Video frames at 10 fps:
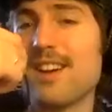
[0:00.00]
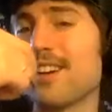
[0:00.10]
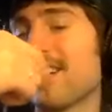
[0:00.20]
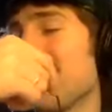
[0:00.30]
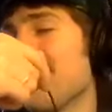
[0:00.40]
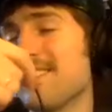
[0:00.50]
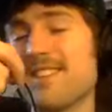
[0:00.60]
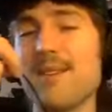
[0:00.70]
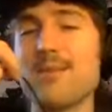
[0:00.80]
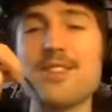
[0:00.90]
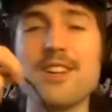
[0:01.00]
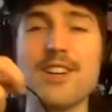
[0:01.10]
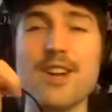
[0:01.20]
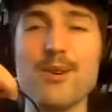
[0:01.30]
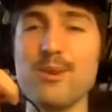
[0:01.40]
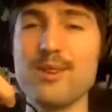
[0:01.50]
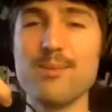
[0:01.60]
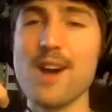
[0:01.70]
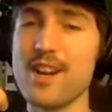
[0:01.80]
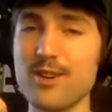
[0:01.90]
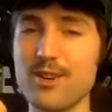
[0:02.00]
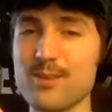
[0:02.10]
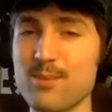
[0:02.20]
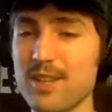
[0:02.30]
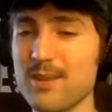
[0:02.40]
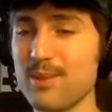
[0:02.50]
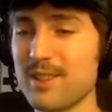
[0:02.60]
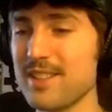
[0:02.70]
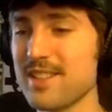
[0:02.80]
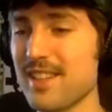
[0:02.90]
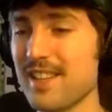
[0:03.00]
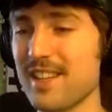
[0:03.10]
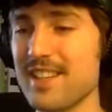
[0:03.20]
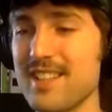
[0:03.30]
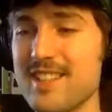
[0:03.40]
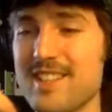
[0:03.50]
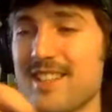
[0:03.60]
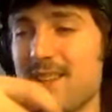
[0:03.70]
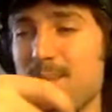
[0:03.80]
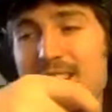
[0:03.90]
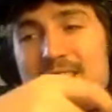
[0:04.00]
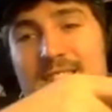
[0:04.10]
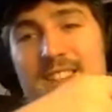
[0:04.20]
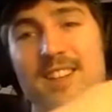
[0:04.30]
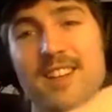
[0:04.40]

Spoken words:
okay. I'm just gonna go with my dog's breed because I think he's the best.